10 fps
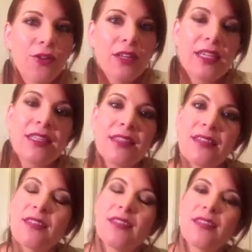in
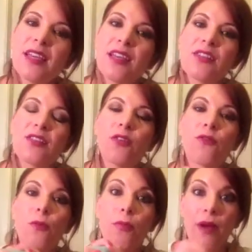consistency and it's good
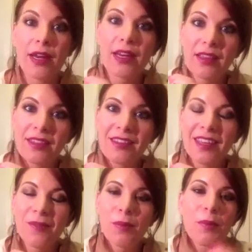for brightening the
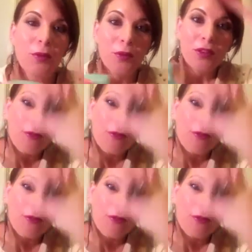skin. People with